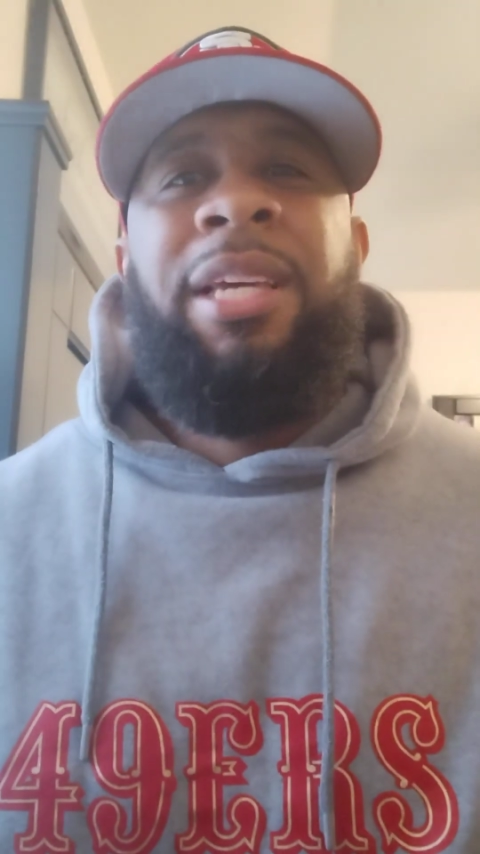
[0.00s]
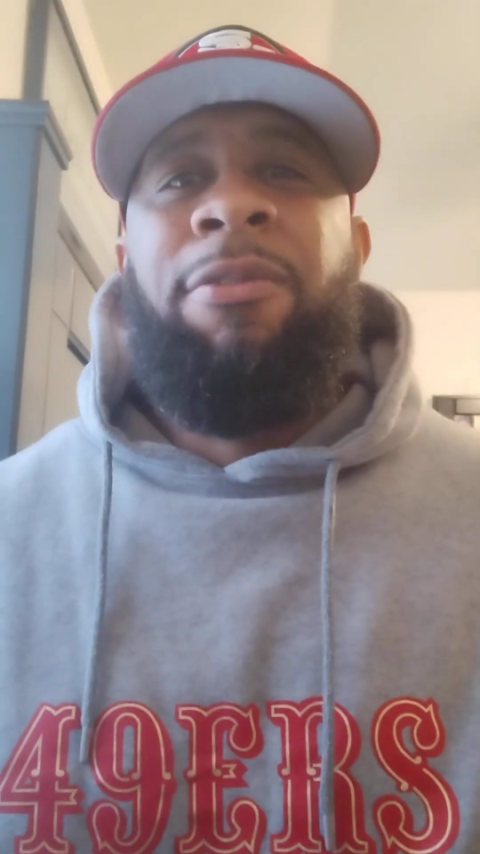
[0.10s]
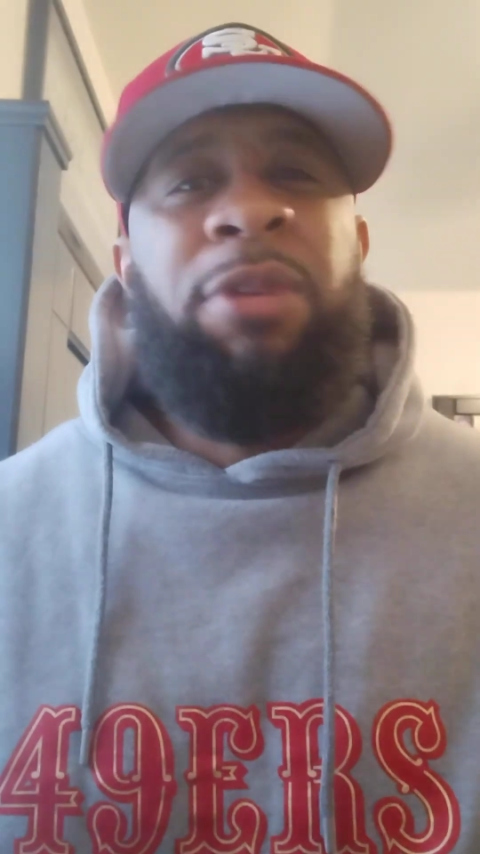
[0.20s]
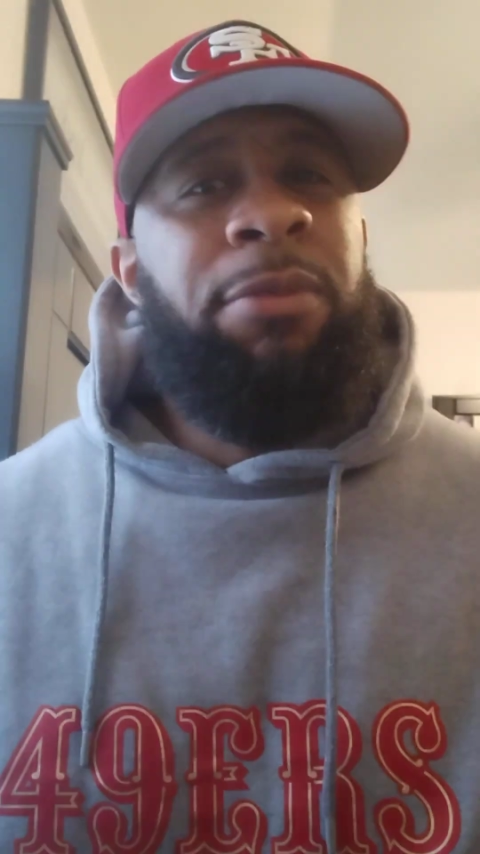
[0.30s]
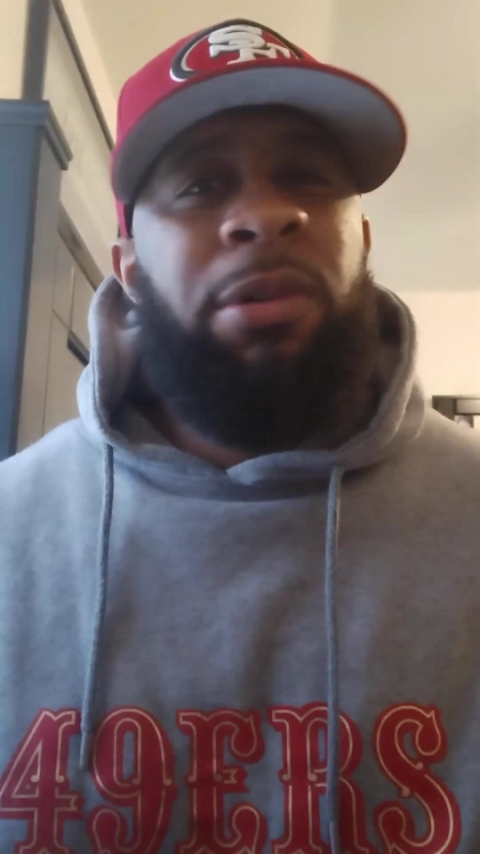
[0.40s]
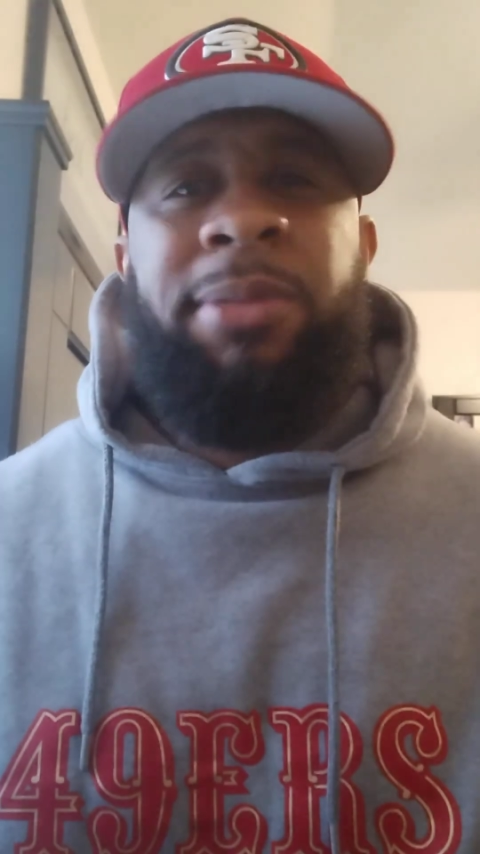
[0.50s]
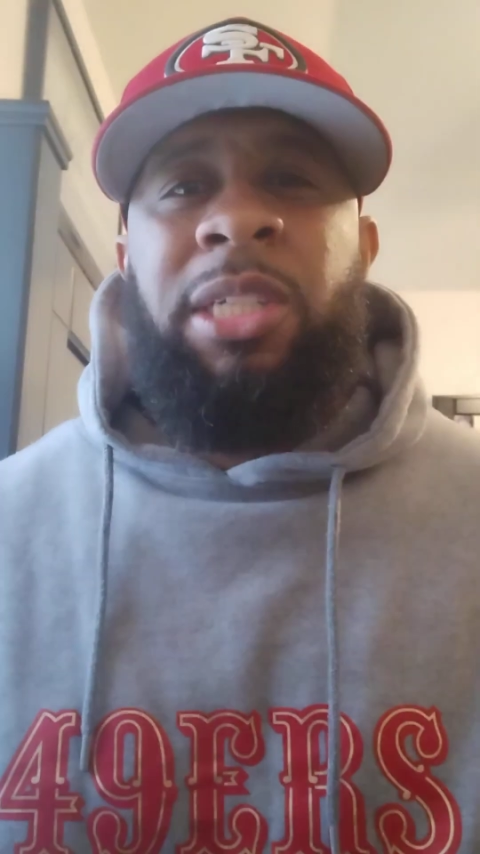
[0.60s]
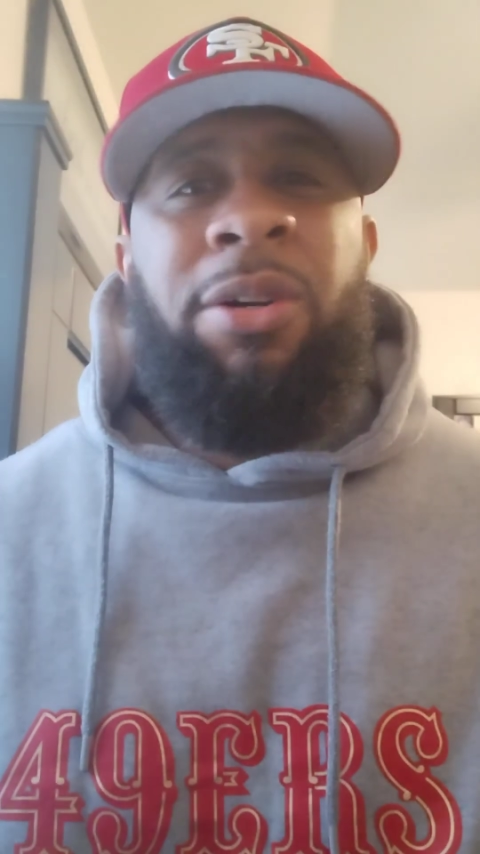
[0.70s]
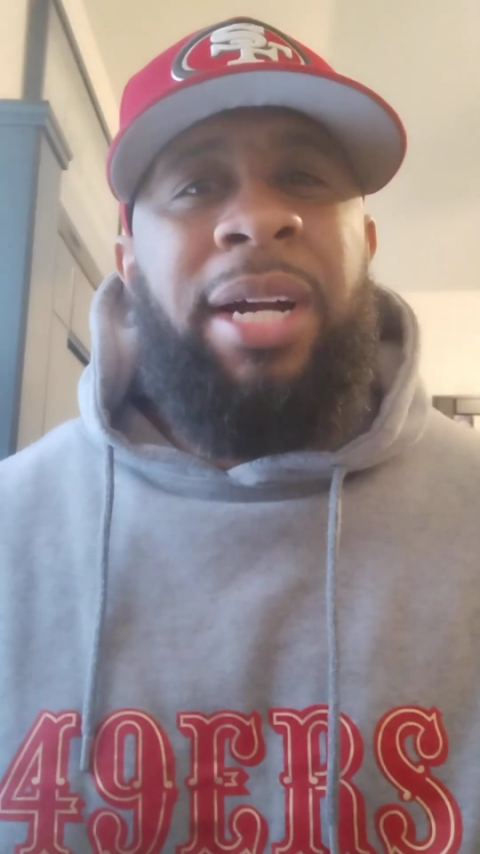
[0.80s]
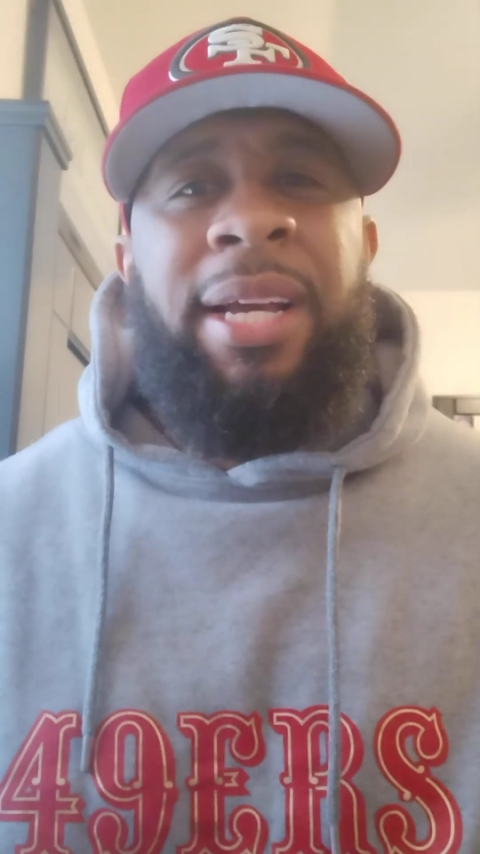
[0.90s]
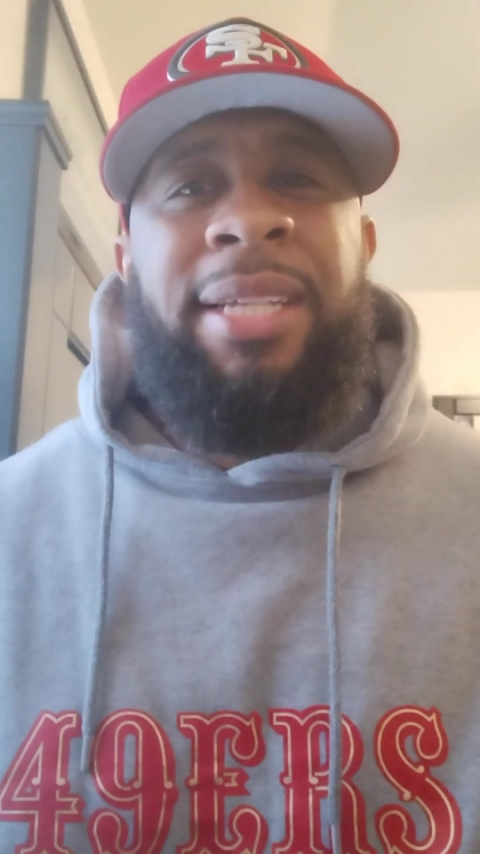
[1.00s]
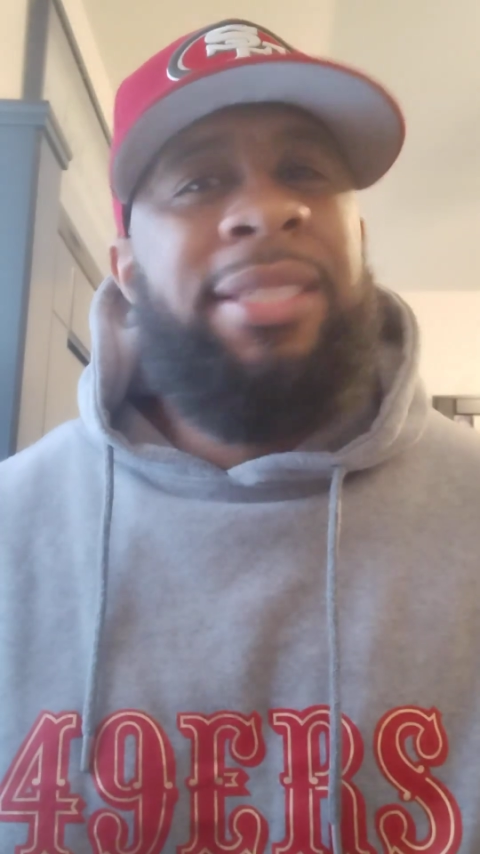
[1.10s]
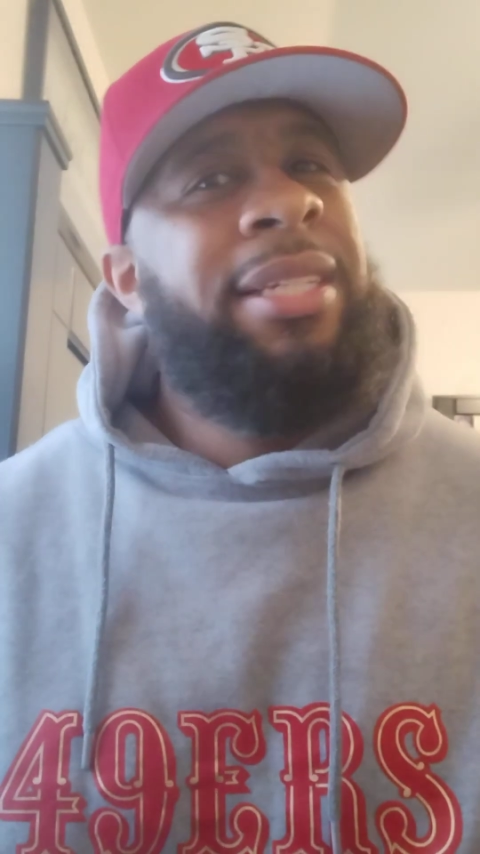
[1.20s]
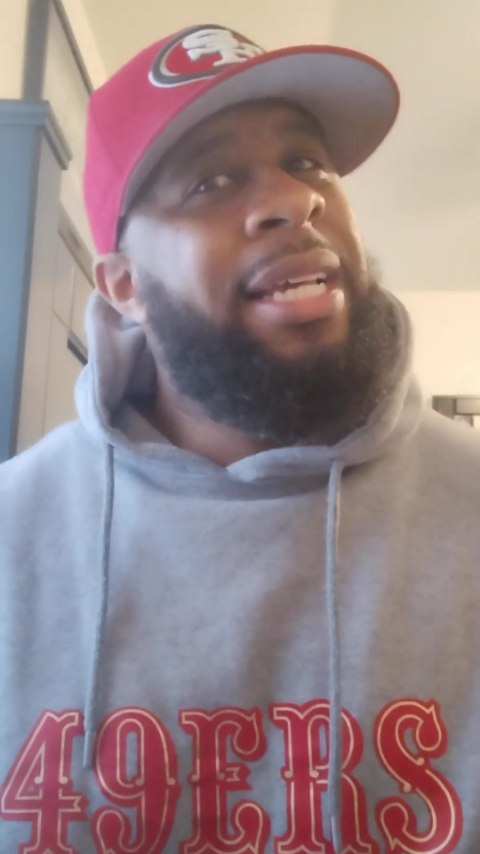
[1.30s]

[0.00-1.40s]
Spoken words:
If we whooped your ass